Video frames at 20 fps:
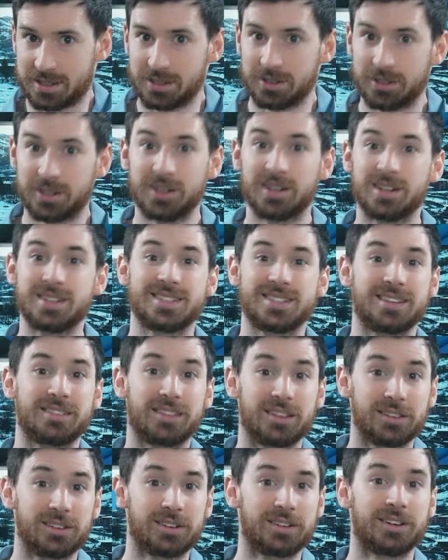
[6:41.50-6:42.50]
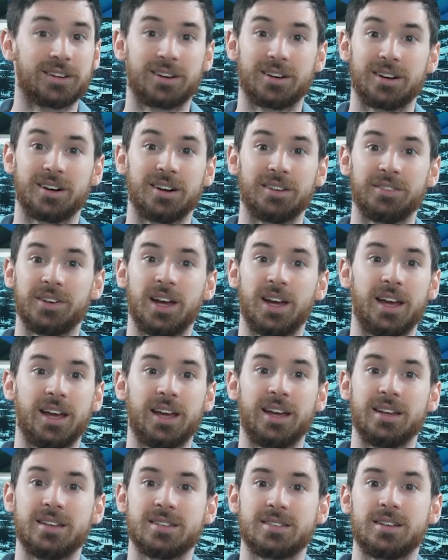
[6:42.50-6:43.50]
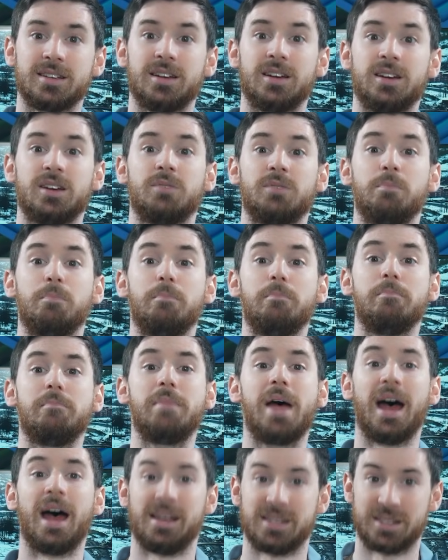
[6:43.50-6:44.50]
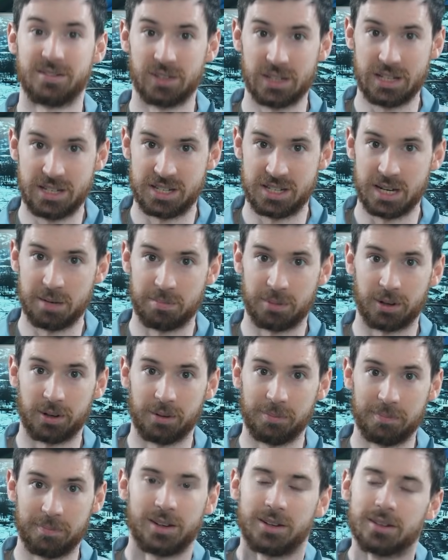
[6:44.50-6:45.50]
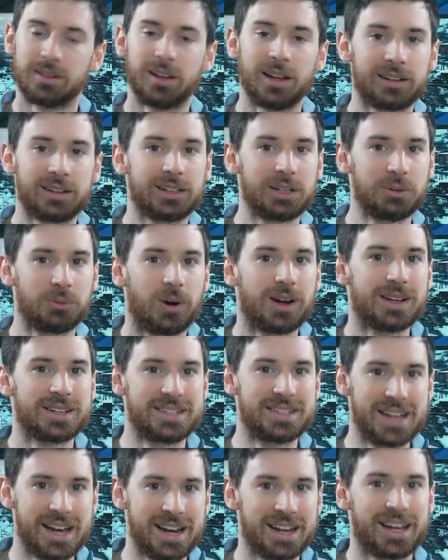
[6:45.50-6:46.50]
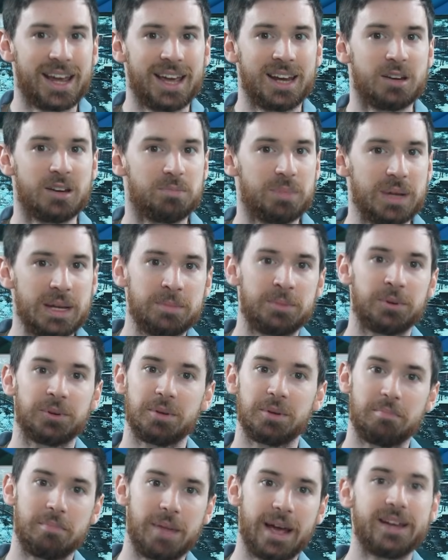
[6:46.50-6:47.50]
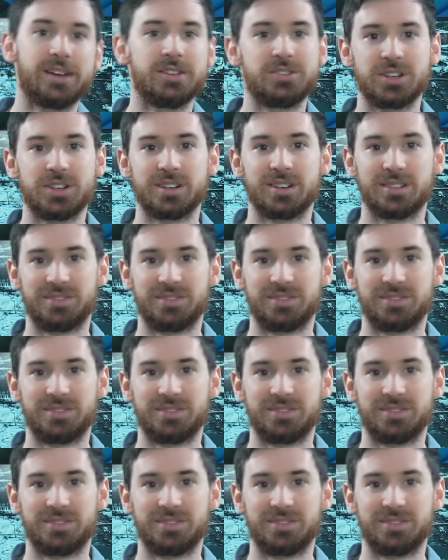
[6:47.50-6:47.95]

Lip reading: so good is that the learning curve is massively steeper. You'll likely want dedicated people to manage it